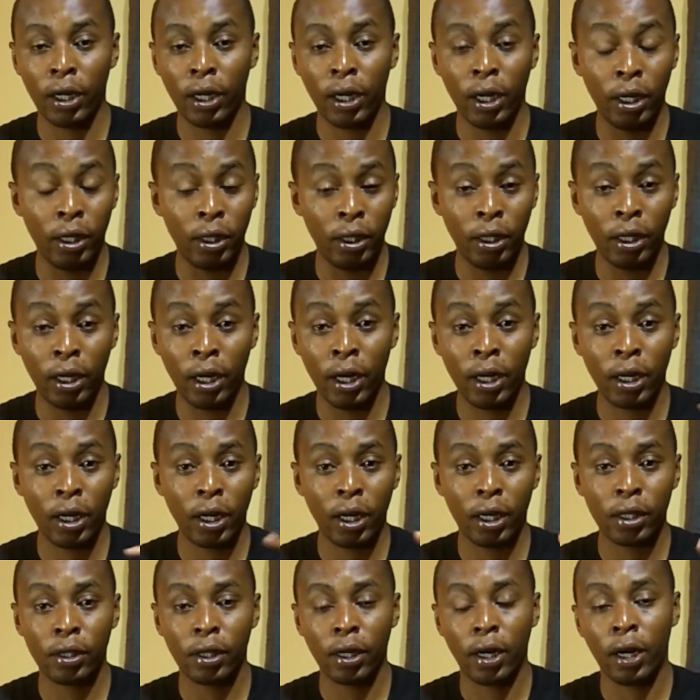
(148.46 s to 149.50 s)
in
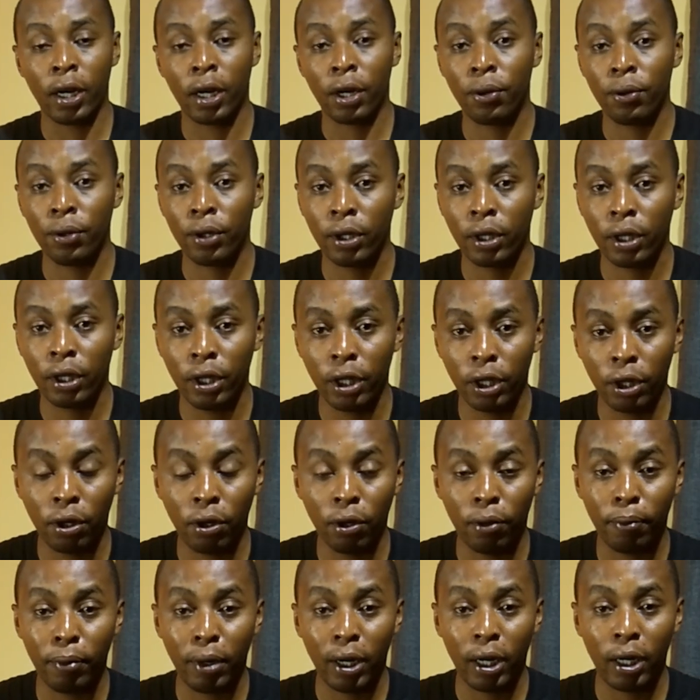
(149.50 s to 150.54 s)
areas around
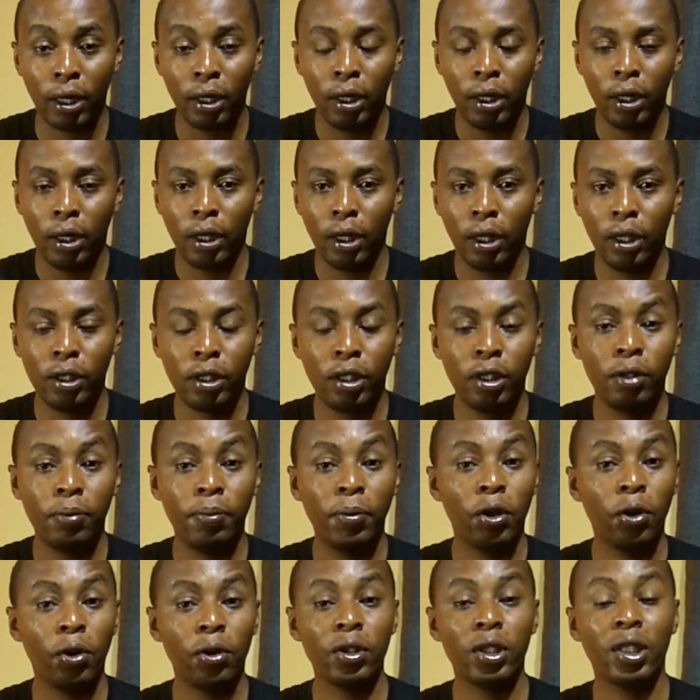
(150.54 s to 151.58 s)
Gikomba. This is
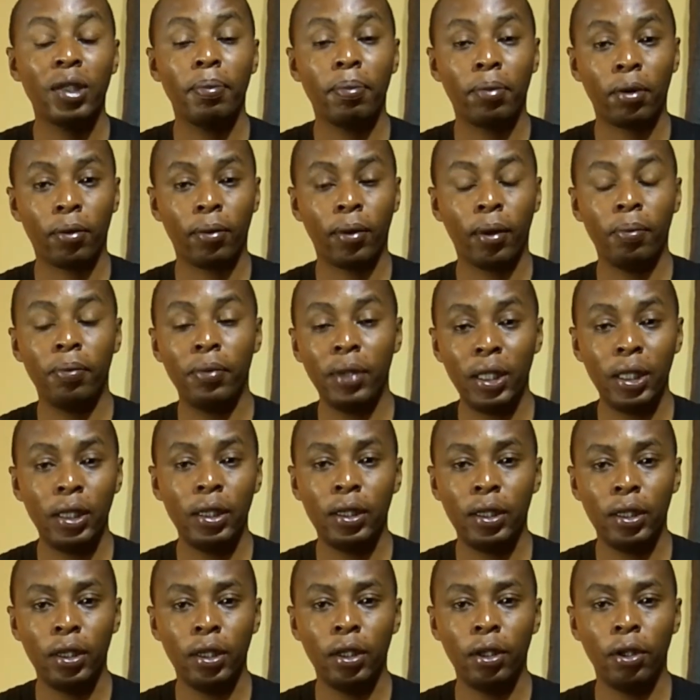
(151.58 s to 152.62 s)
because the
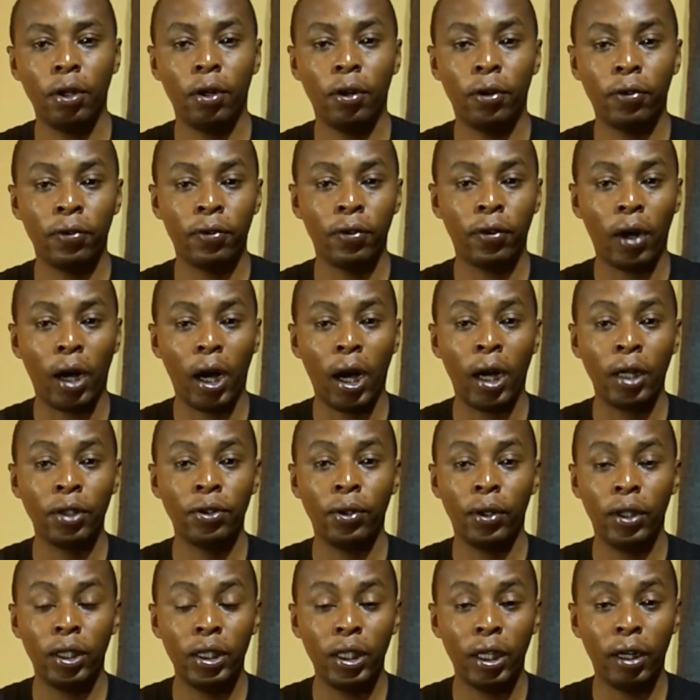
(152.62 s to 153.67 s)
probability of
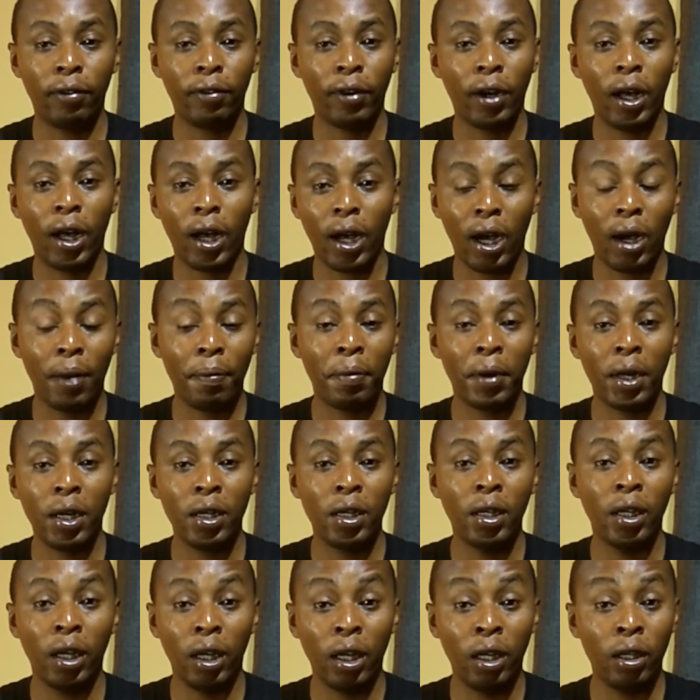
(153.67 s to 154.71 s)
actually a fire
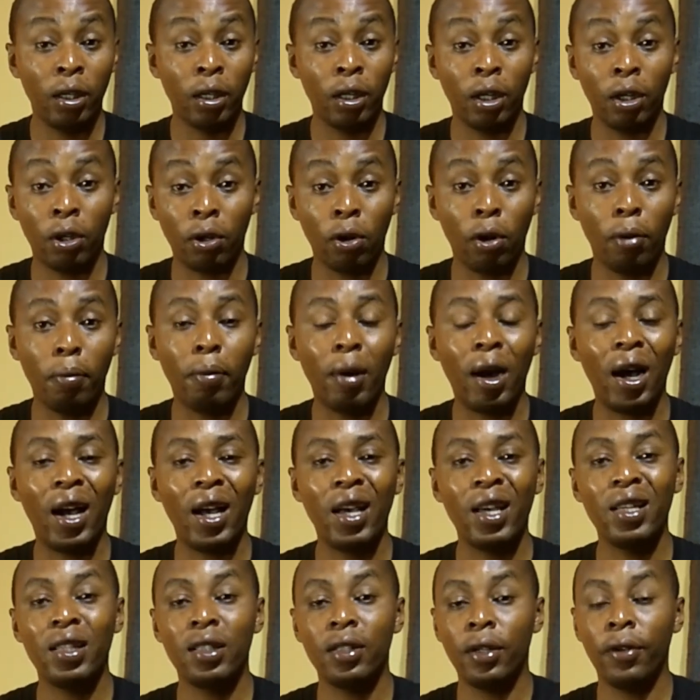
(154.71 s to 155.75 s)
happening in Gikomba
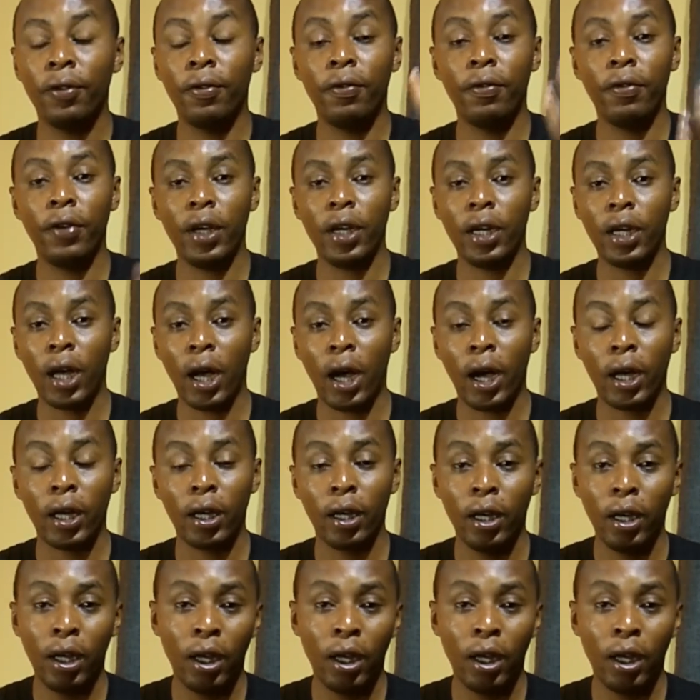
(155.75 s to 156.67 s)
is very high.